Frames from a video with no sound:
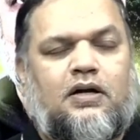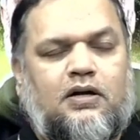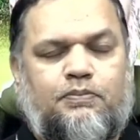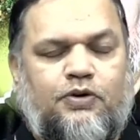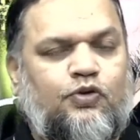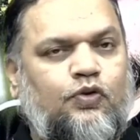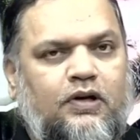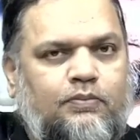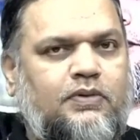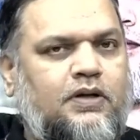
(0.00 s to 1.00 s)
are
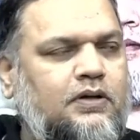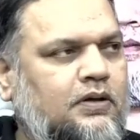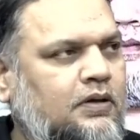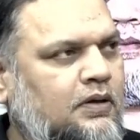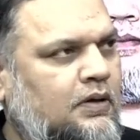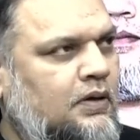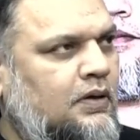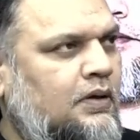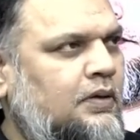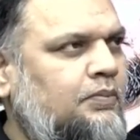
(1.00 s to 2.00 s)
pursuing M.Tech.
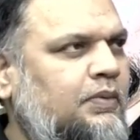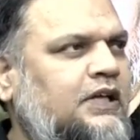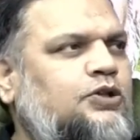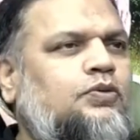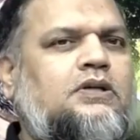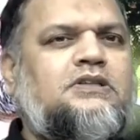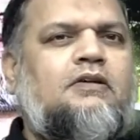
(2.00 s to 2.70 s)
Many students